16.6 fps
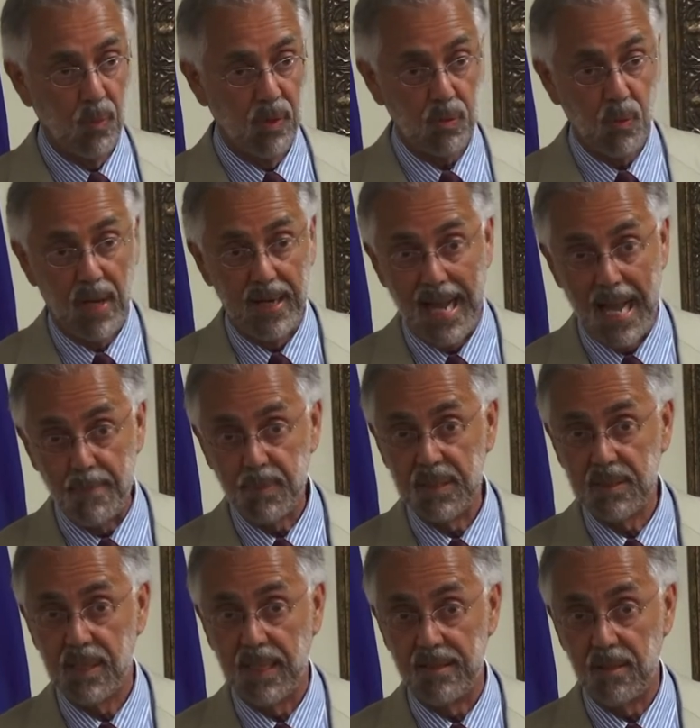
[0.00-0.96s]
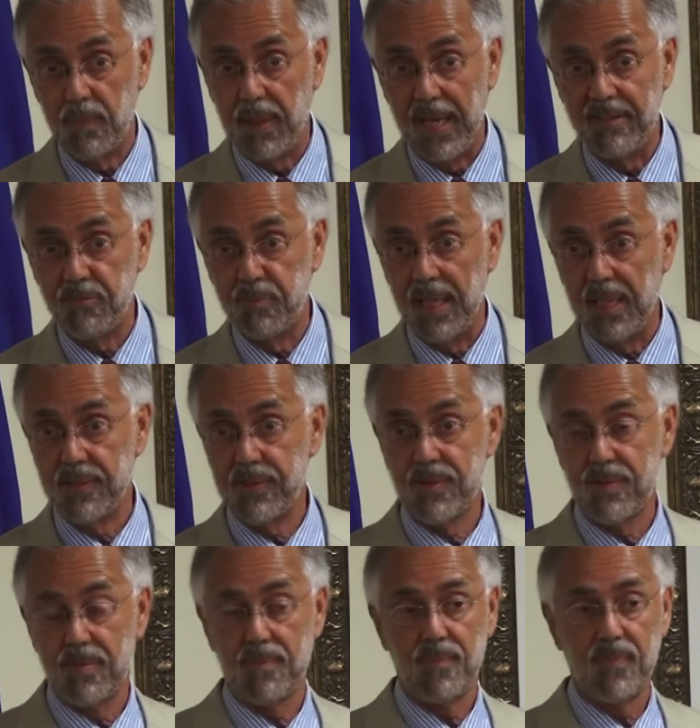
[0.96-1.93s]
with what happened at the Bay of
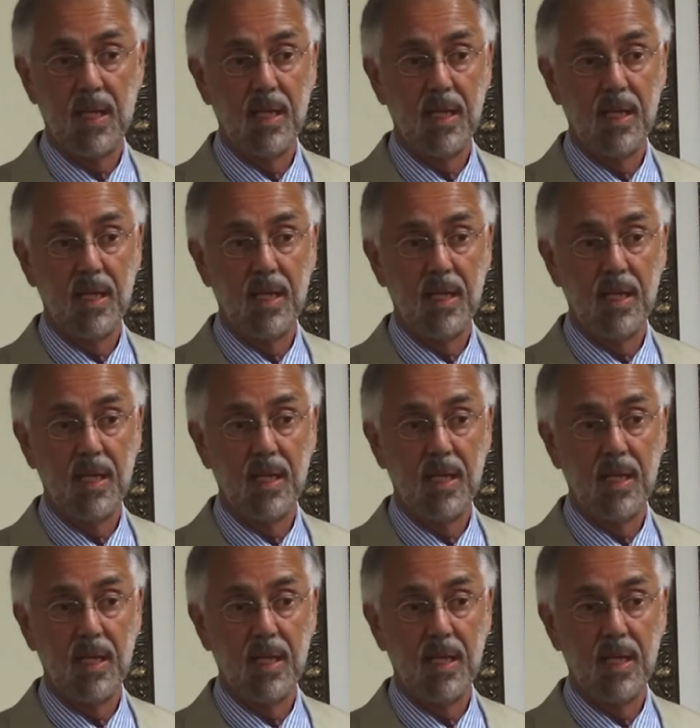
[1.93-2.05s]
Pigs.